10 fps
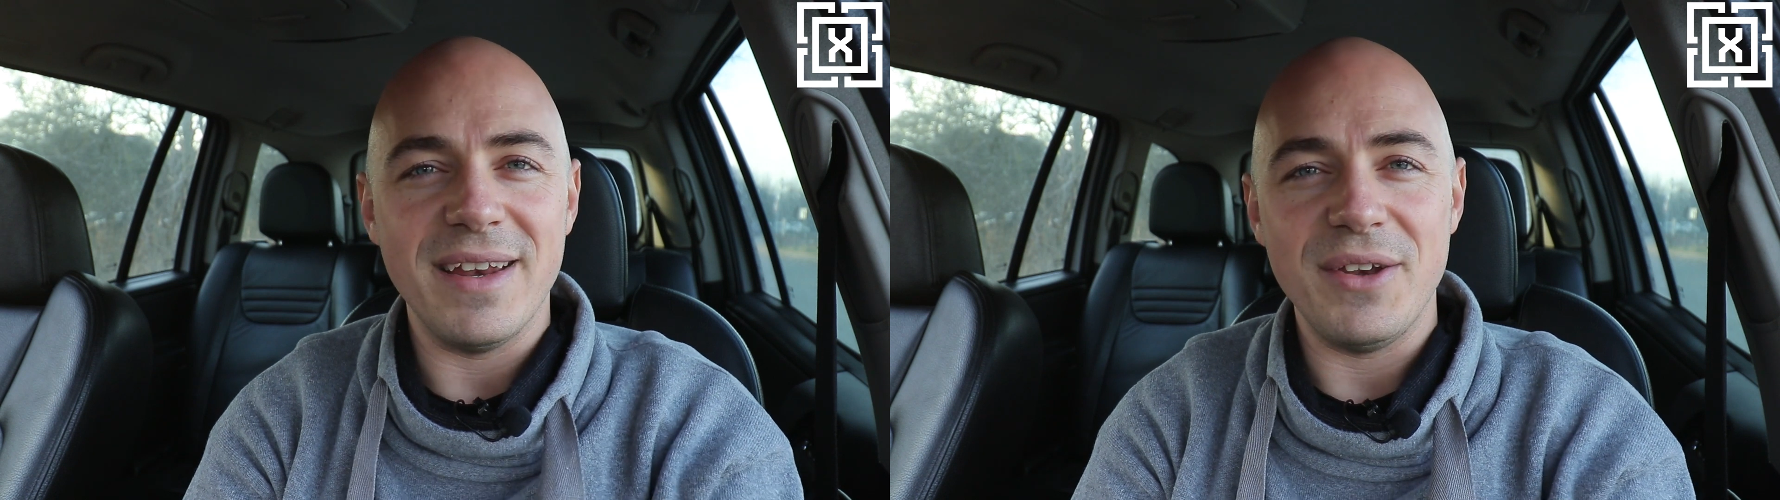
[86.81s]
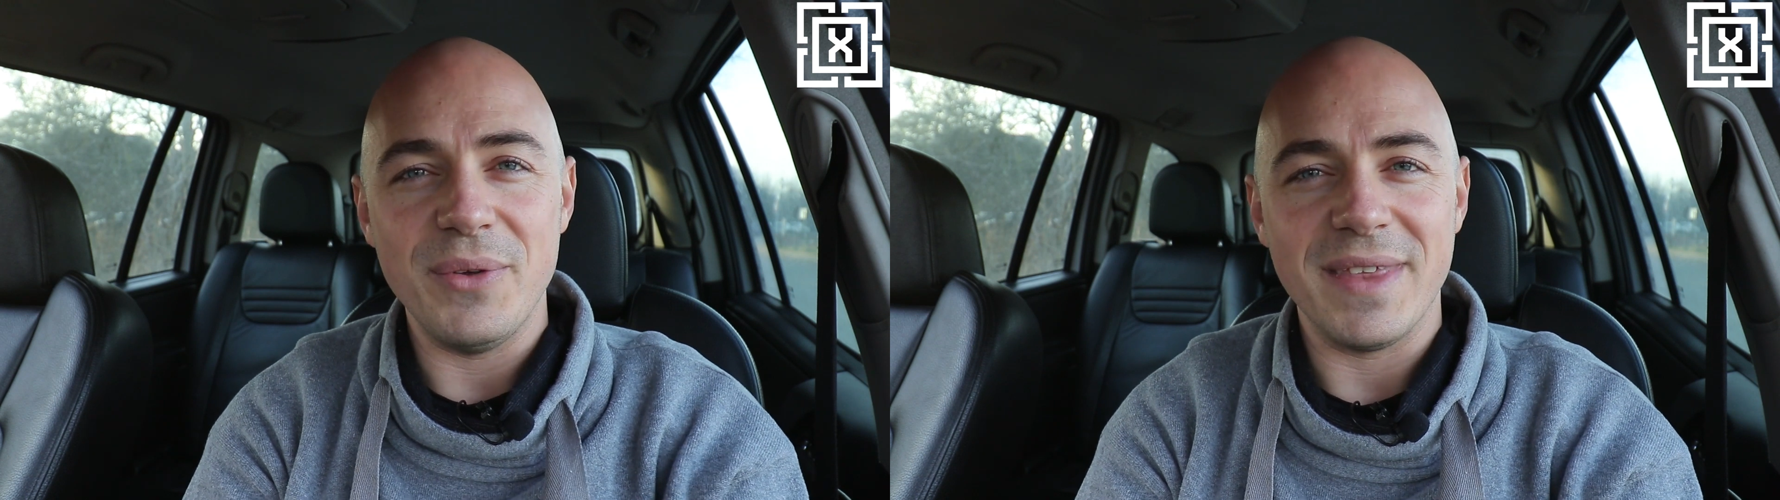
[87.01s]

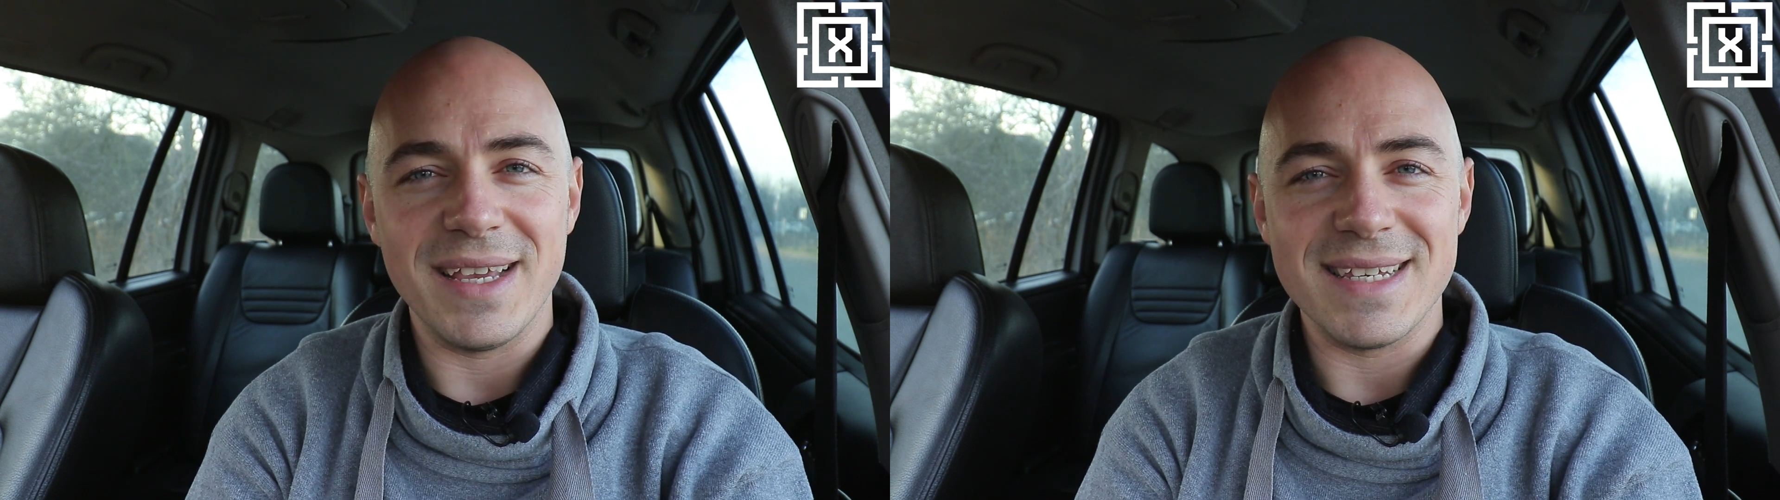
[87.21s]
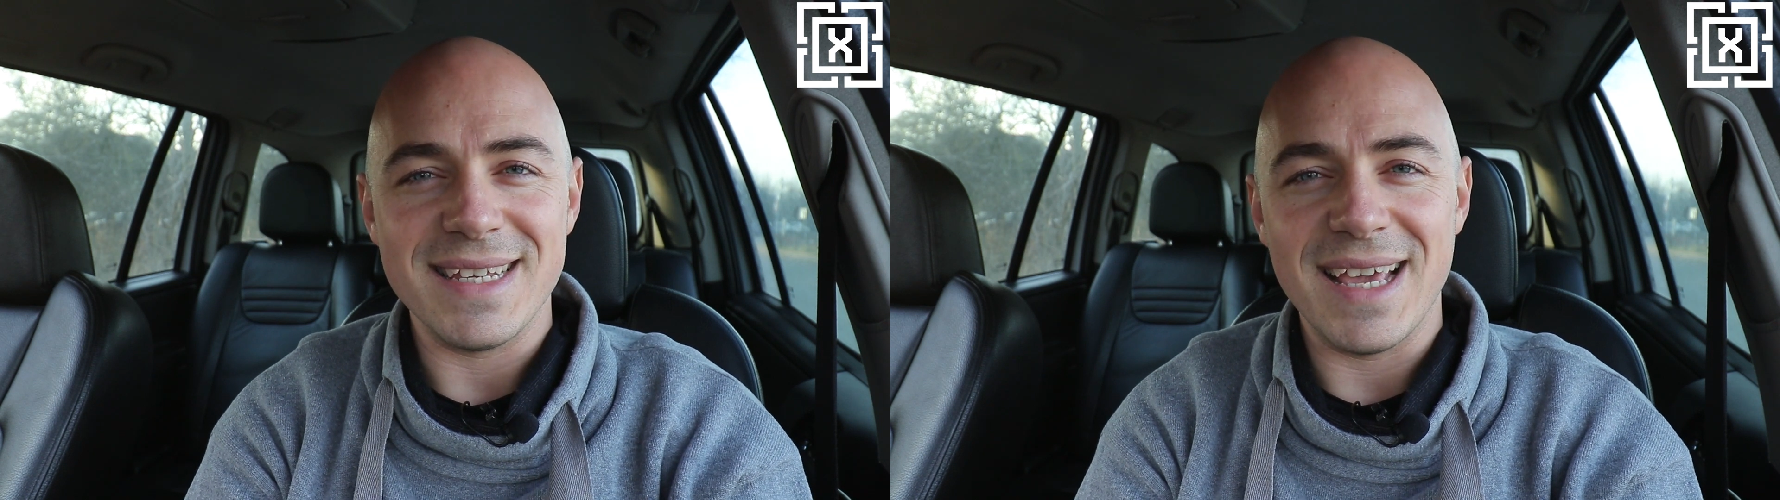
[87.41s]
to do
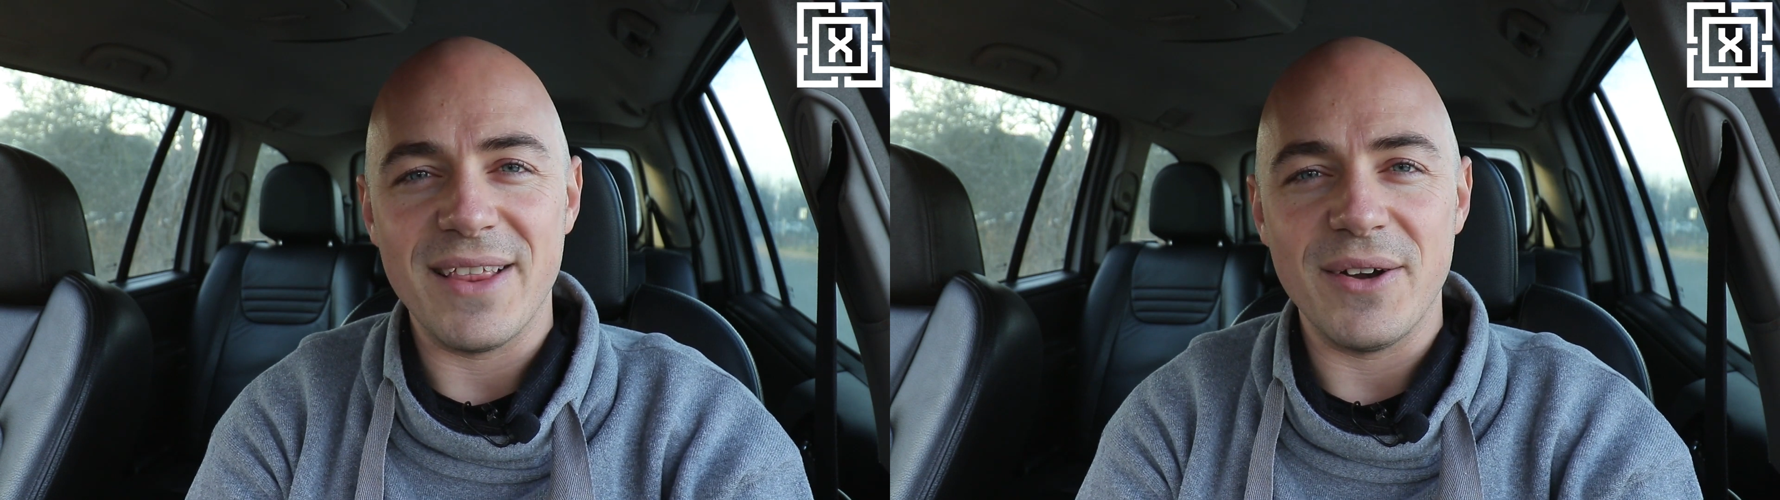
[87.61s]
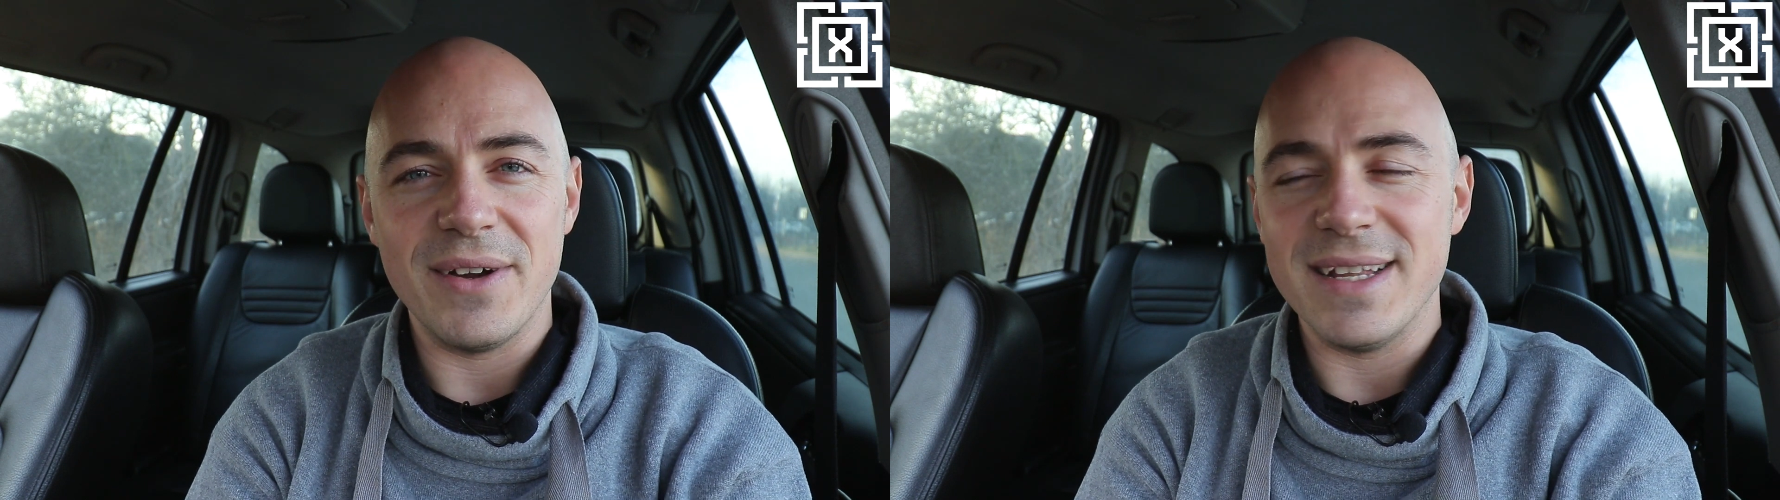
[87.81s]
things together.